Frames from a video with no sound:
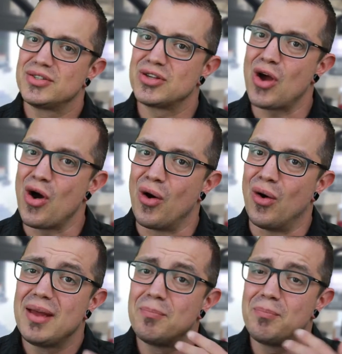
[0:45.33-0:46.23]

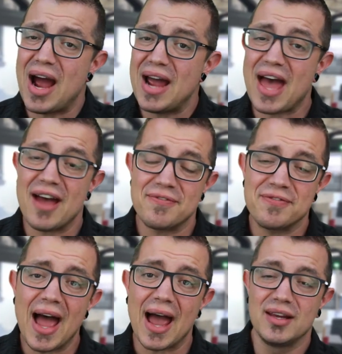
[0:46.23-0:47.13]
So, by that
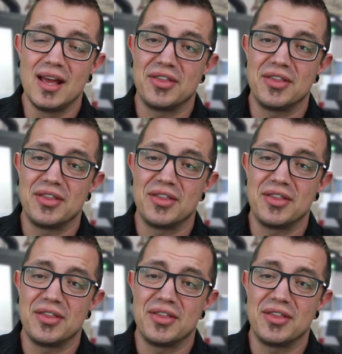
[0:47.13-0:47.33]
fact,